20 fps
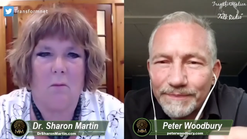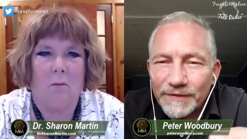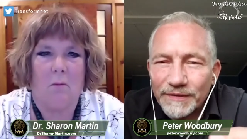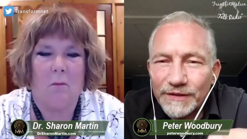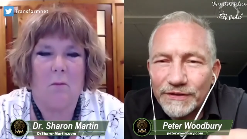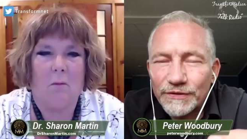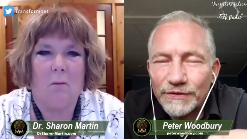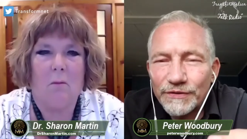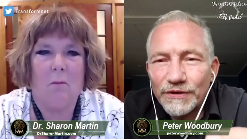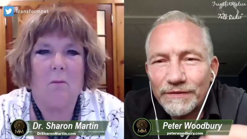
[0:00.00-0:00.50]

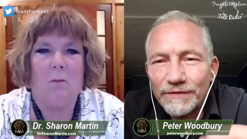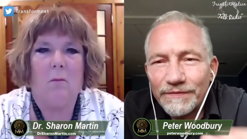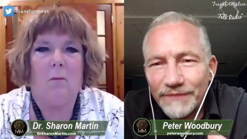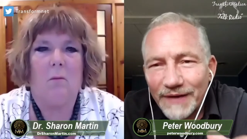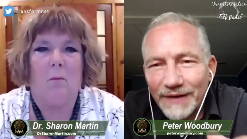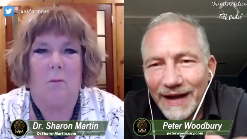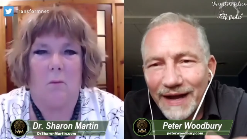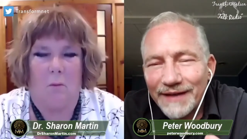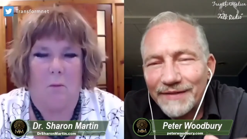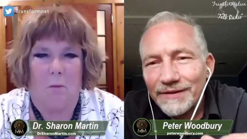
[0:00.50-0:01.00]
Speaker 1: So your
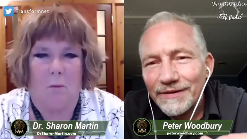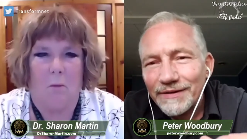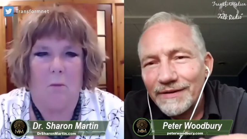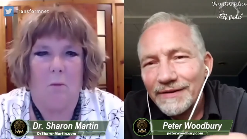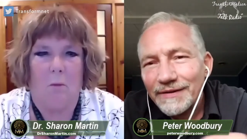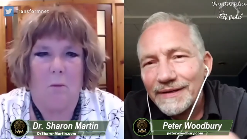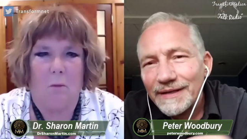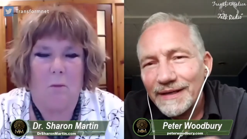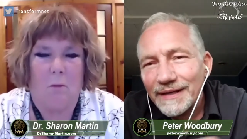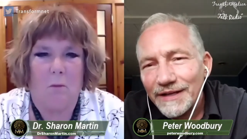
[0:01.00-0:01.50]

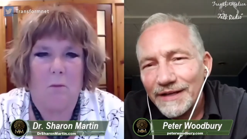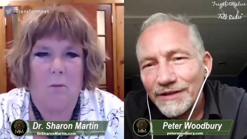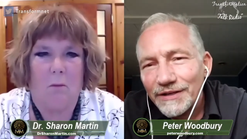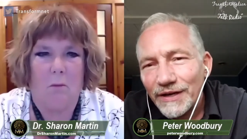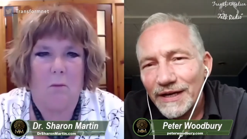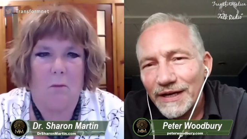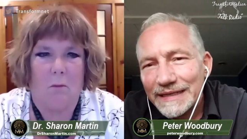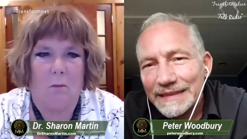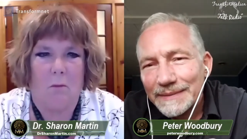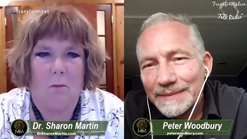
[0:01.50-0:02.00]
father and your
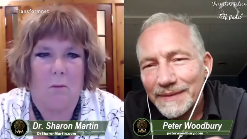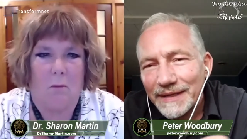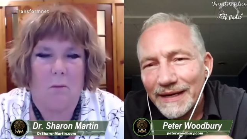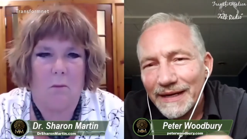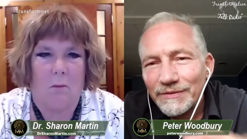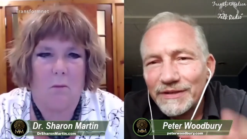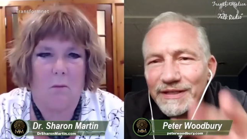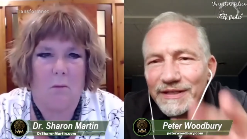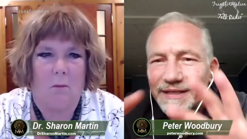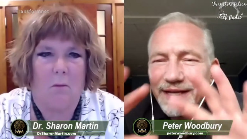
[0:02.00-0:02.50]
husband, I
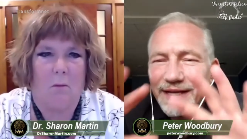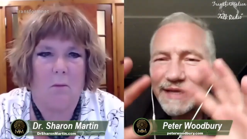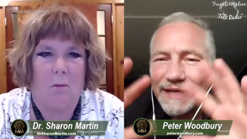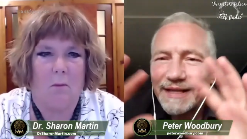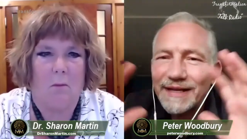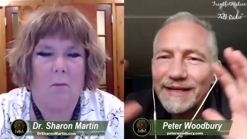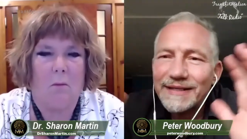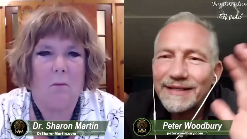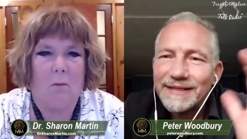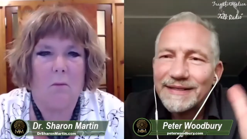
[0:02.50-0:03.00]
would say
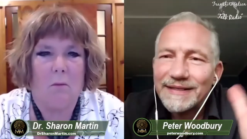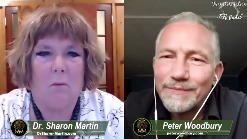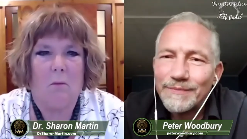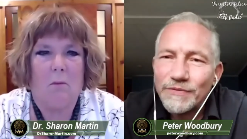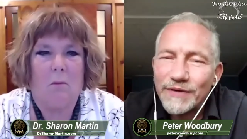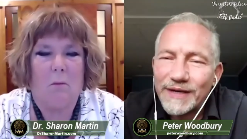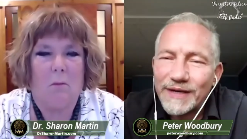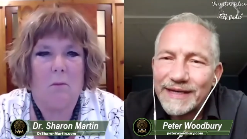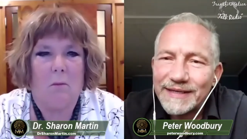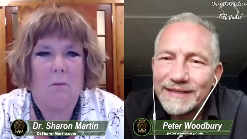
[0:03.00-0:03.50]
that in some
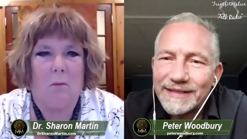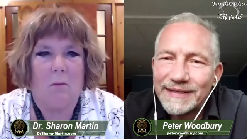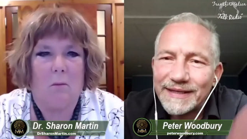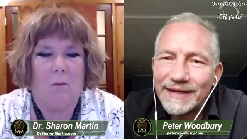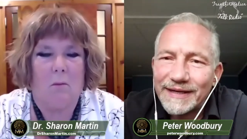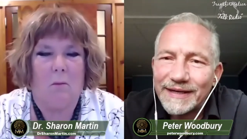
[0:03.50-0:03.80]
ways